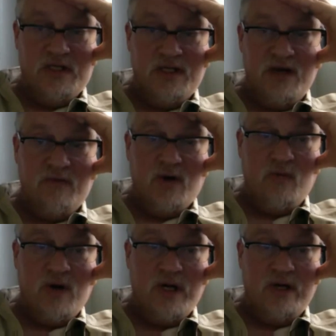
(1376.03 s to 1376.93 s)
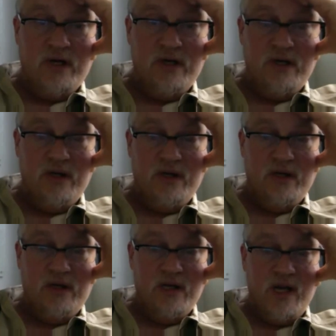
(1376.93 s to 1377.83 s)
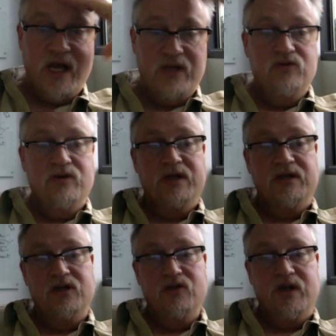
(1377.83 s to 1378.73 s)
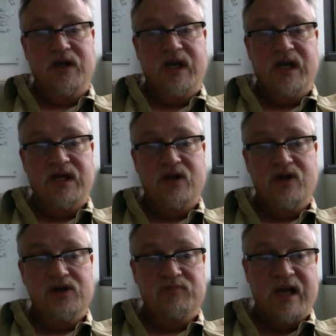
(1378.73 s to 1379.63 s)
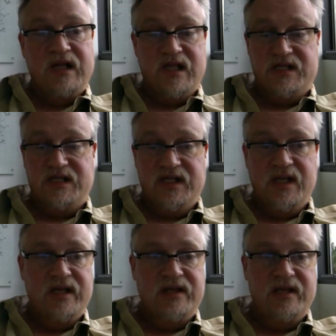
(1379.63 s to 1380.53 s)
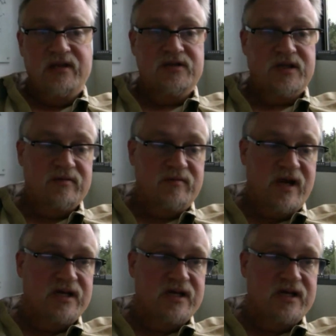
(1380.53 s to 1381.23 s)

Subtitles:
number 1. And you can get those by listing. I think there's a command to